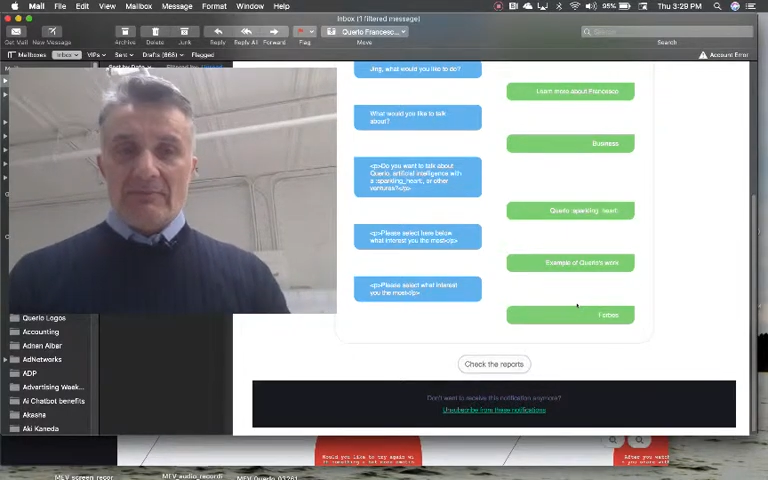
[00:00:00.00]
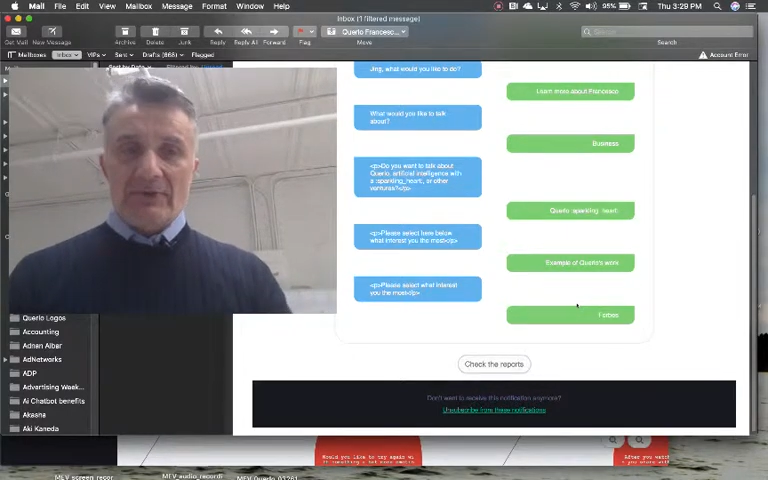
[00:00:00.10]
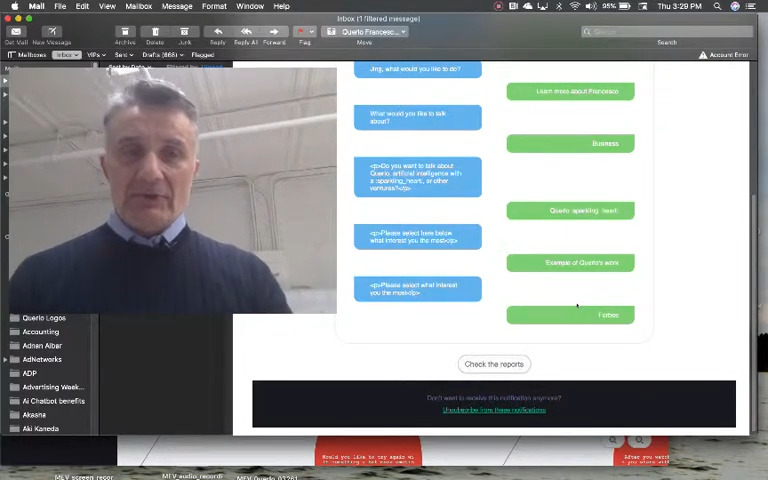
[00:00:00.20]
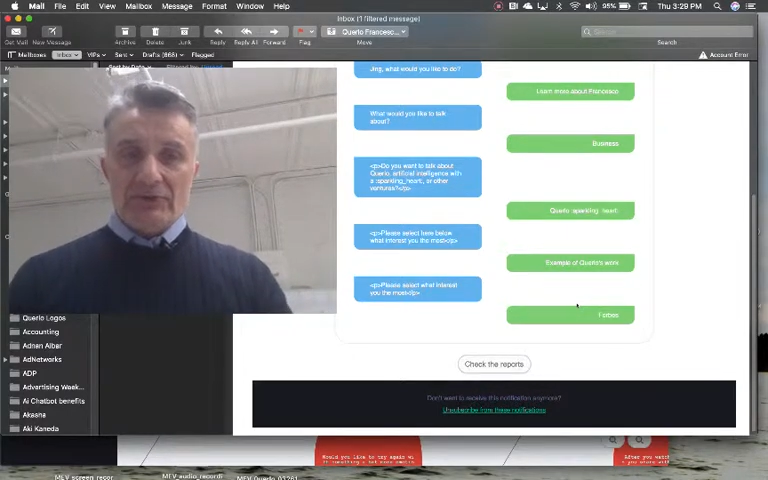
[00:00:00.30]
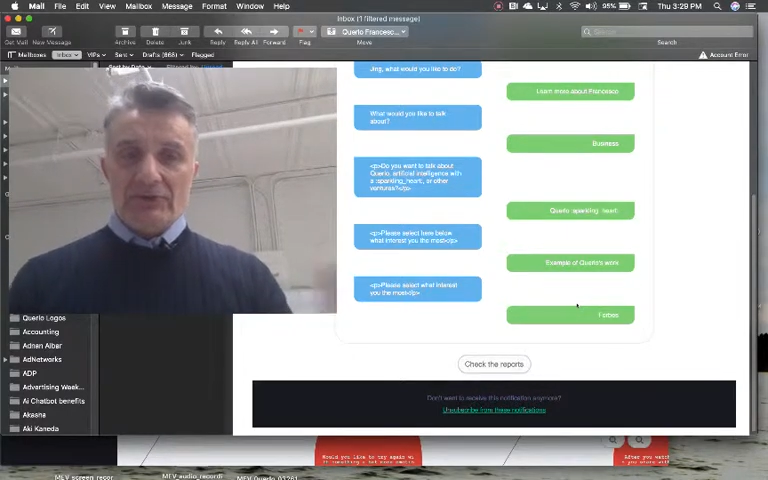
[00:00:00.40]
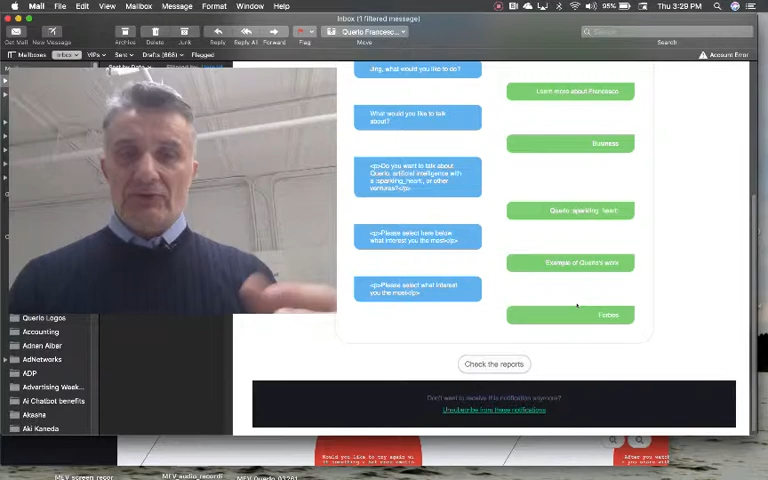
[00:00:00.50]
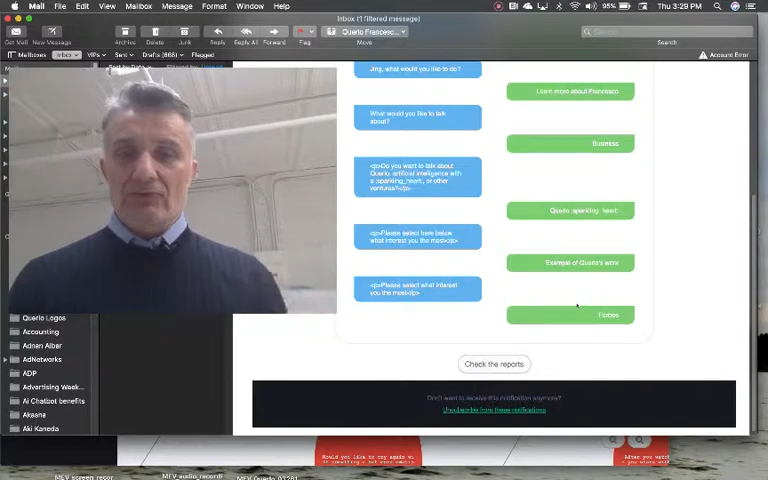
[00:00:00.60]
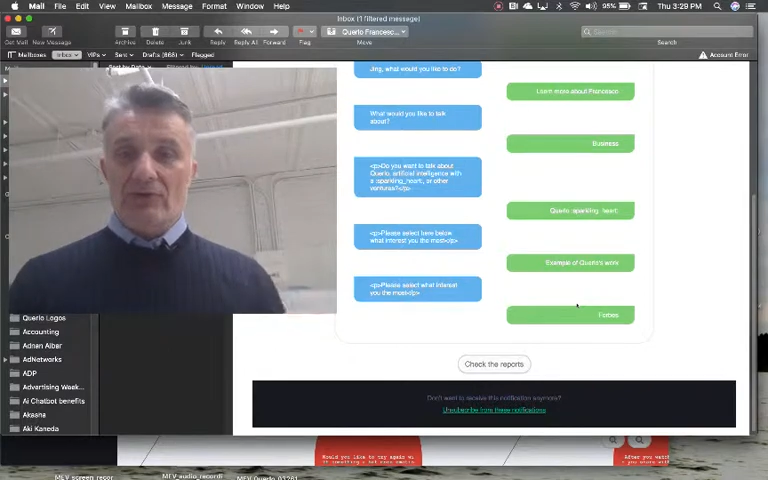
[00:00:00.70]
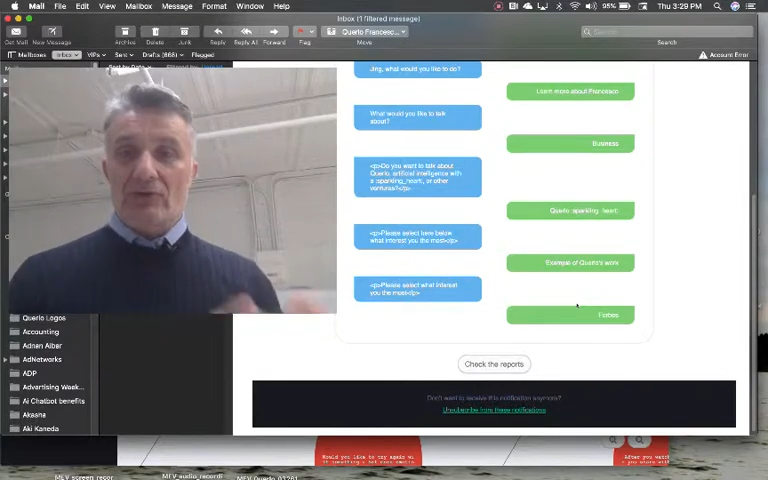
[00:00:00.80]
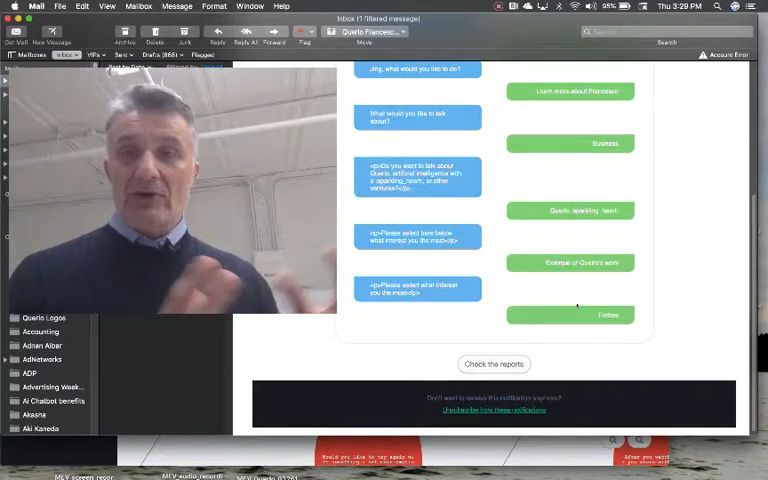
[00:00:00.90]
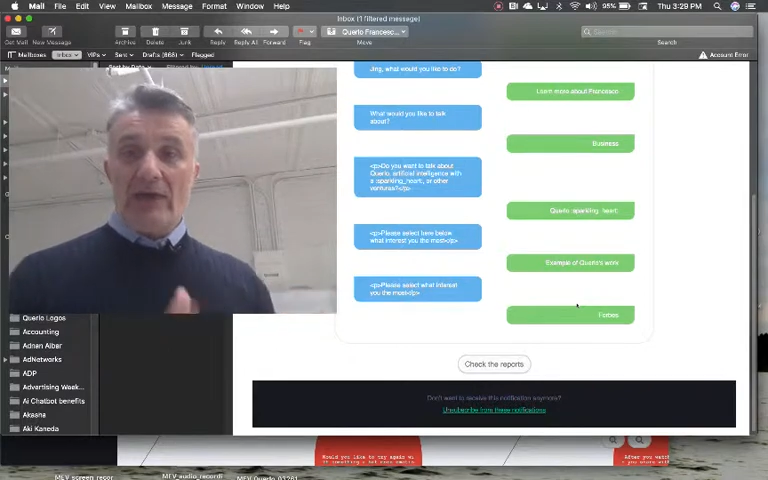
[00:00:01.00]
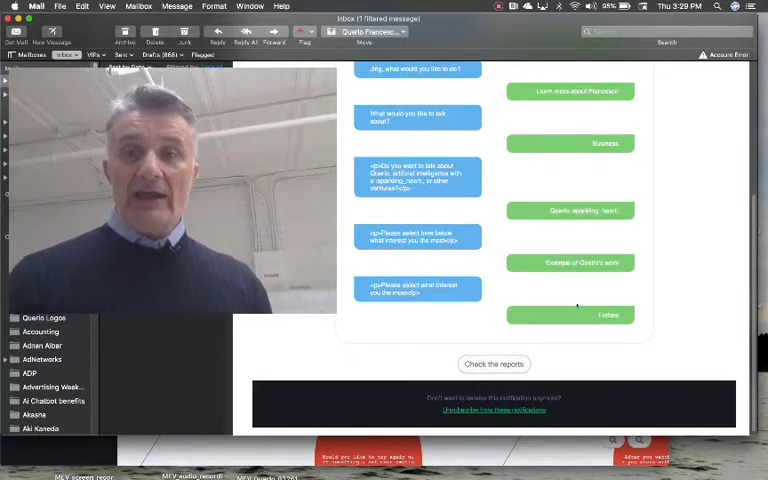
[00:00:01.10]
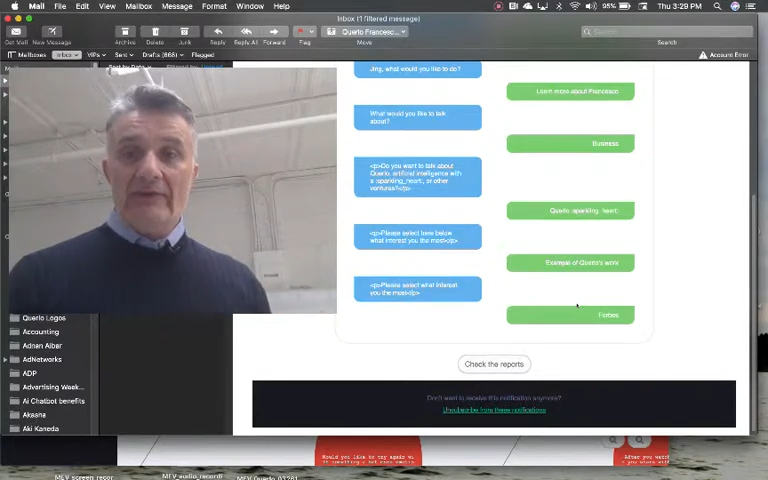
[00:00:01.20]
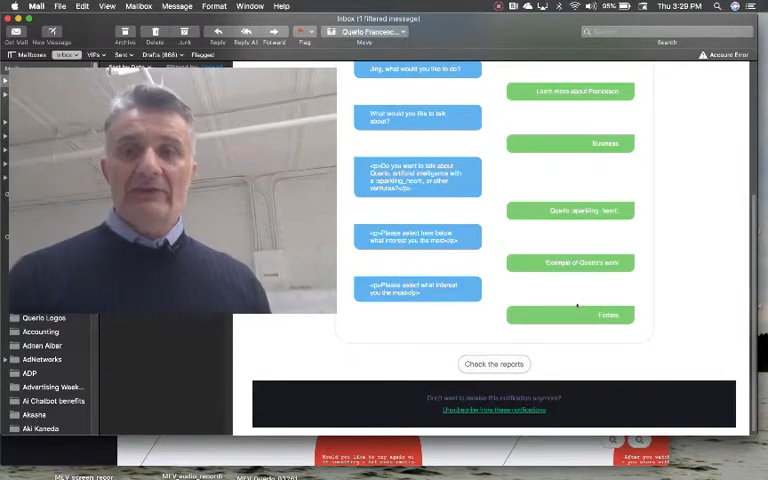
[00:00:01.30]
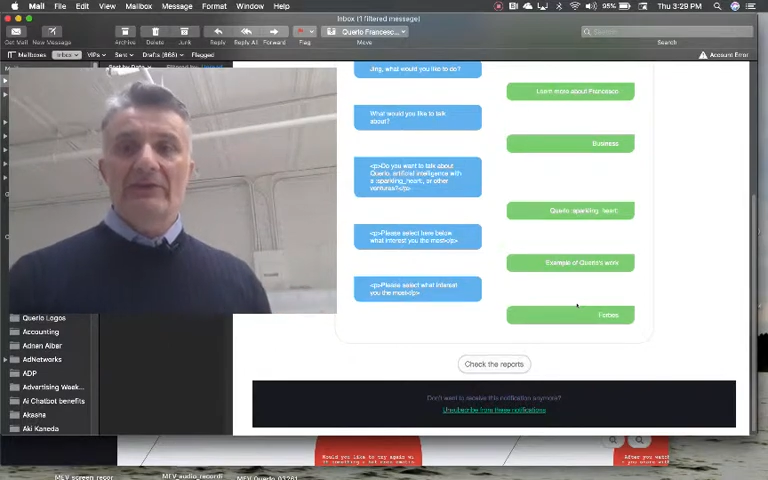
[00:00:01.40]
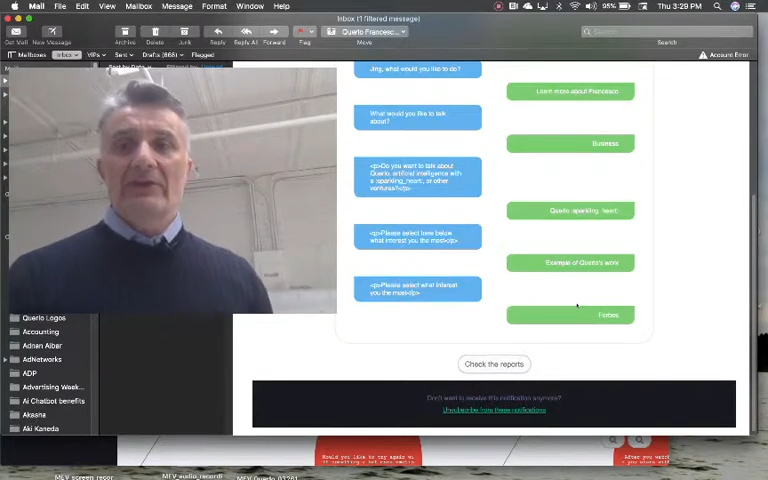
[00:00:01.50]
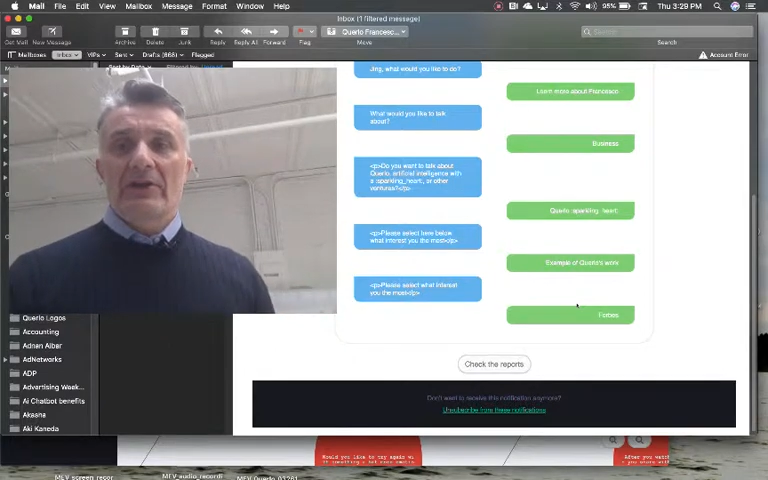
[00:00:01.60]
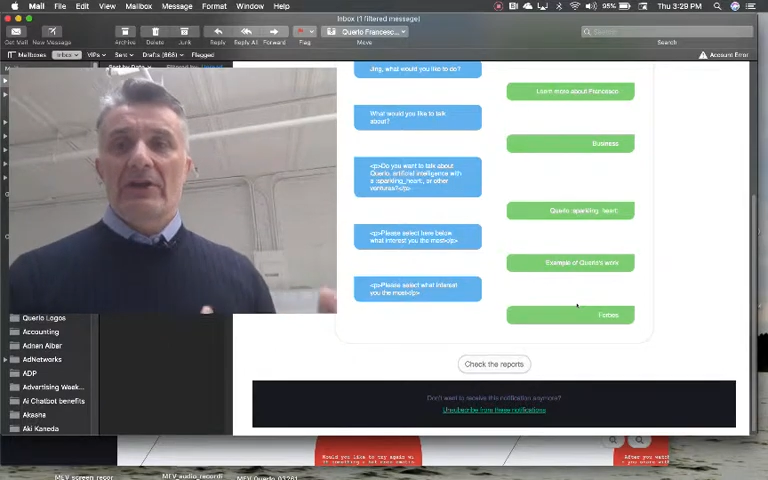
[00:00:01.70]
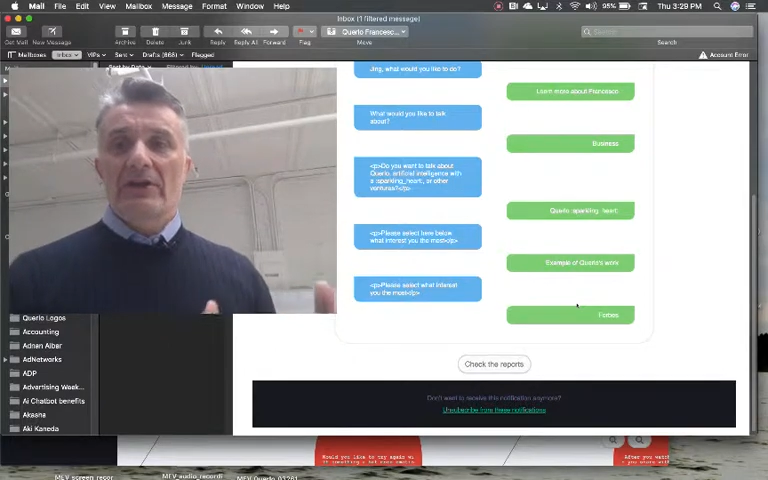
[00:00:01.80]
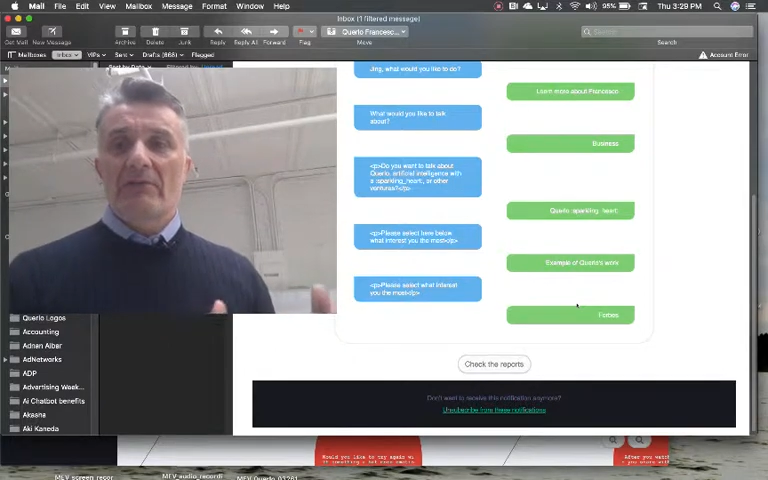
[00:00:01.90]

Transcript: but also to collect a